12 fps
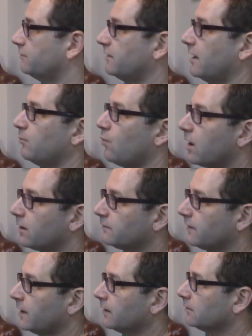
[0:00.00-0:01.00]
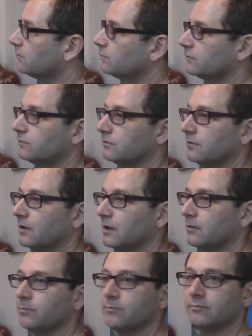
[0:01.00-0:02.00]
rooftop water tank, which
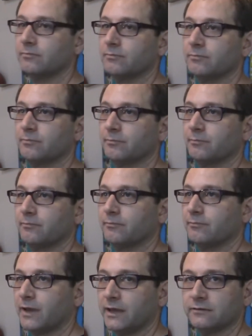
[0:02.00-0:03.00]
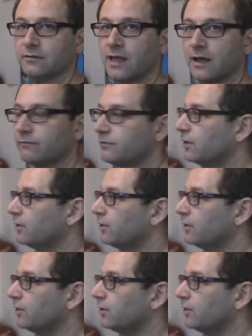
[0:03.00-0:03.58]
I paint a lot of